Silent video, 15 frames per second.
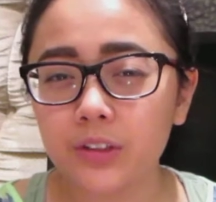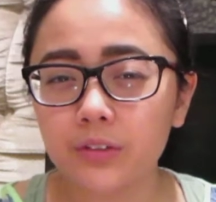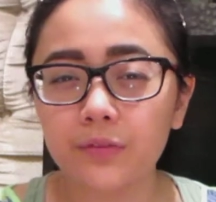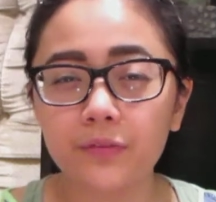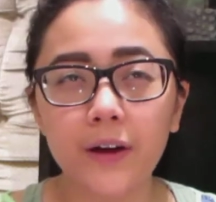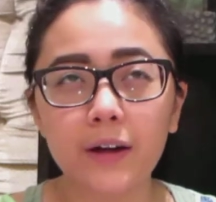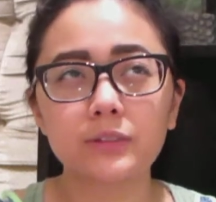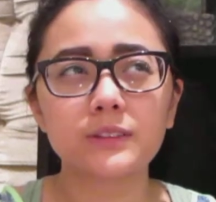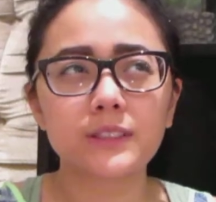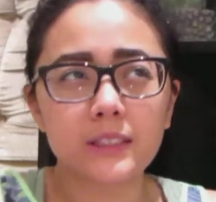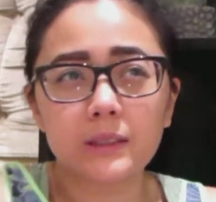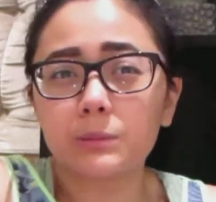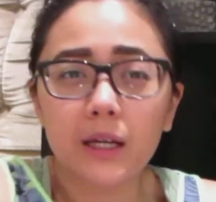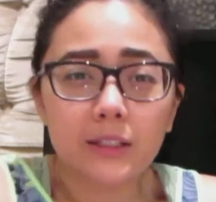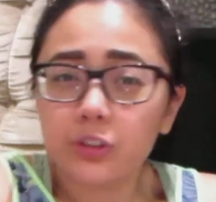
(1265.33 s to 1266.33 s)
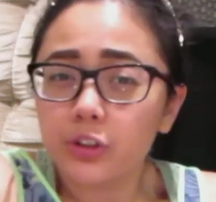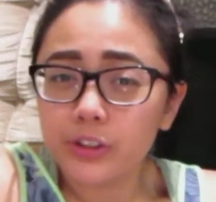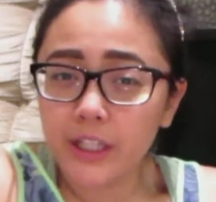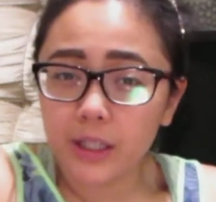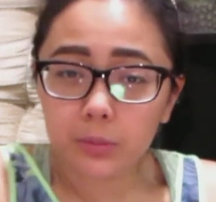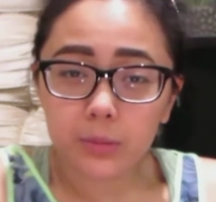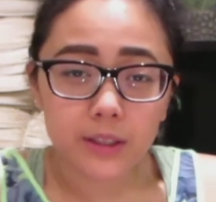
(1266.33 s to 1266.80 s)
you found some
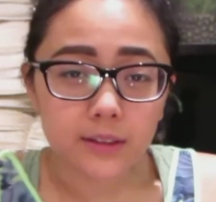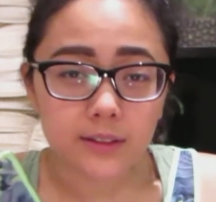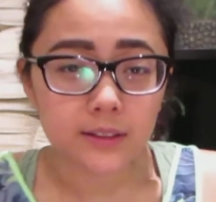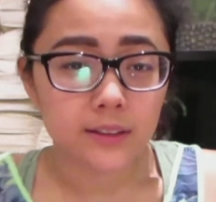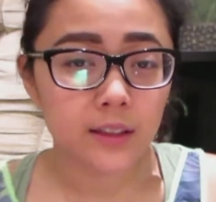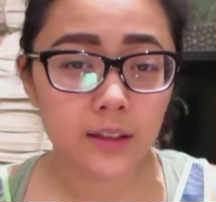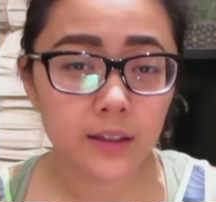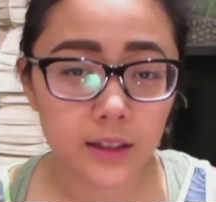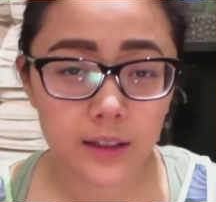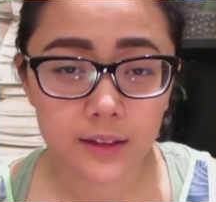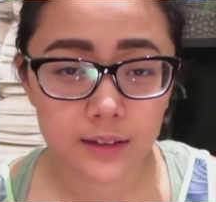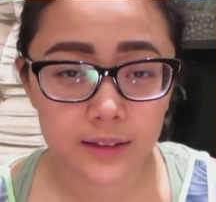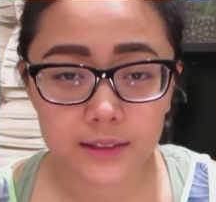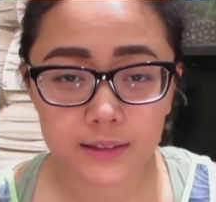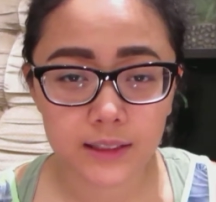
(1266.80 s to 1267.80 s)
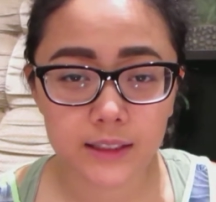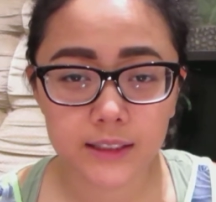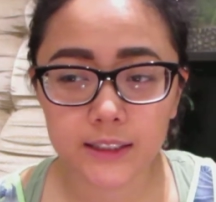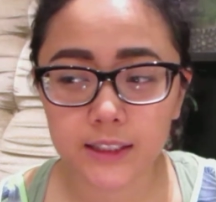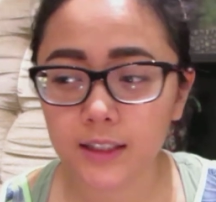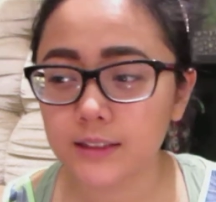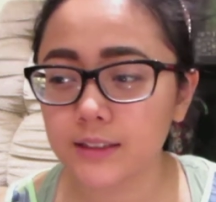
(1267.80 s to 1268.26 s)
entertainment in this
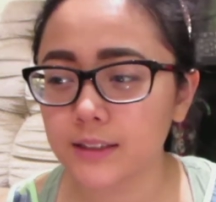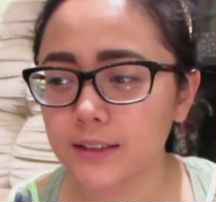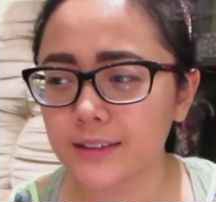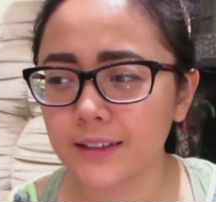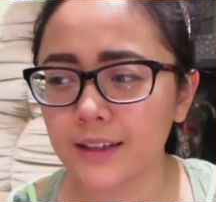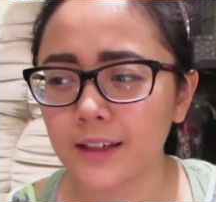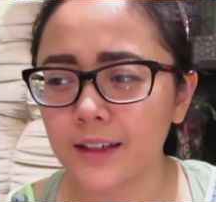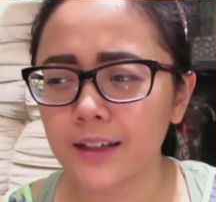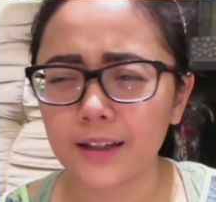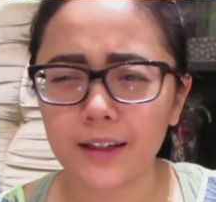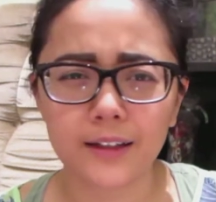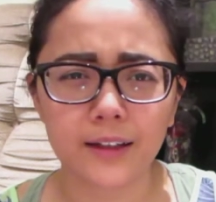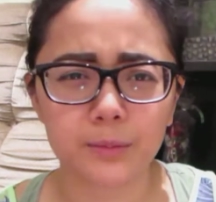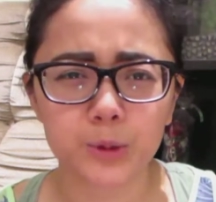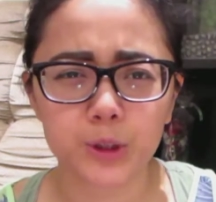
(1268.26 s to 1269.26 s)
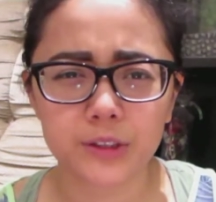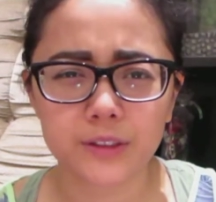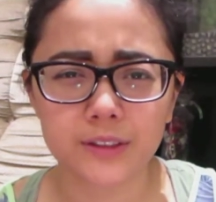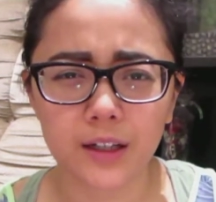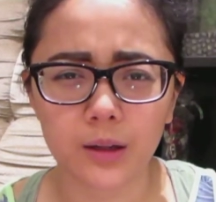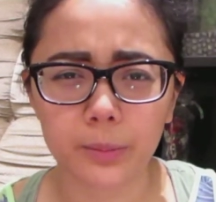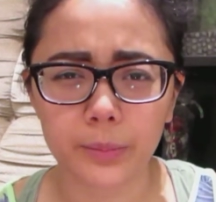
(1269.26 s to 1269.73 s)
taste testing, and I'm just
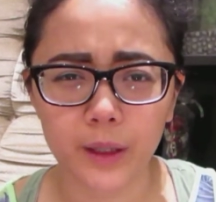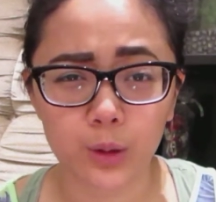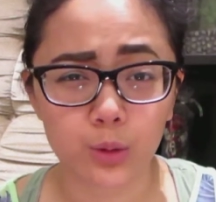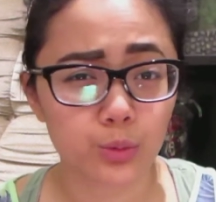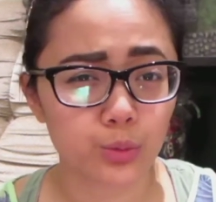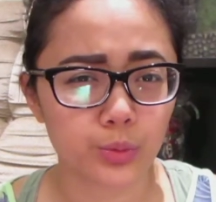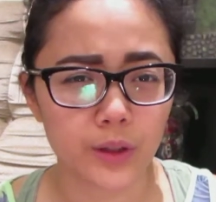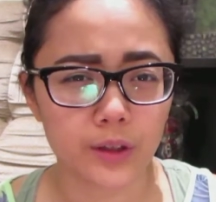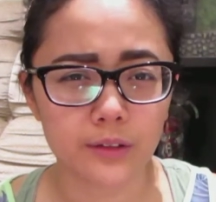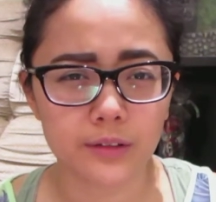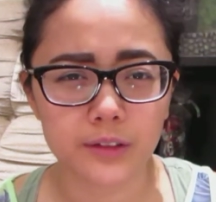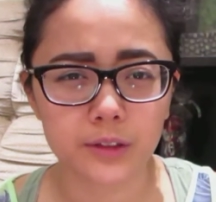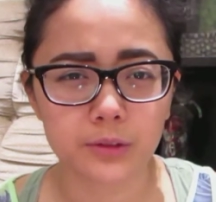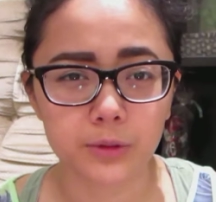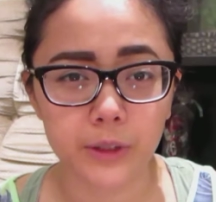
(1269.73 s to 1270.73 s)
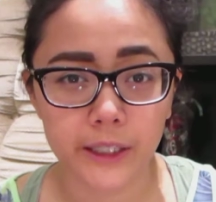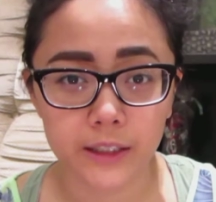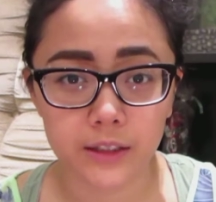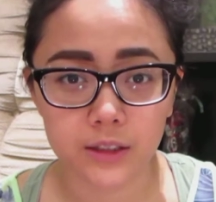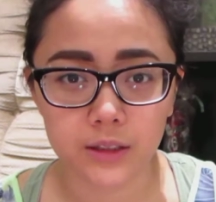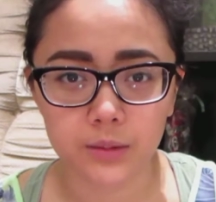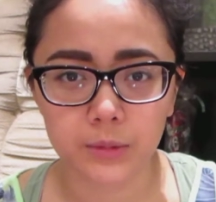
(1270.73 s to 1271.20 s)
not being weird and
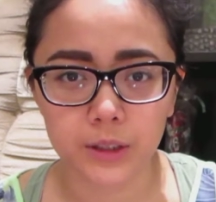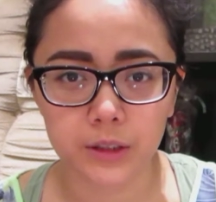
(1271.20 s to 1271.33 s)
random.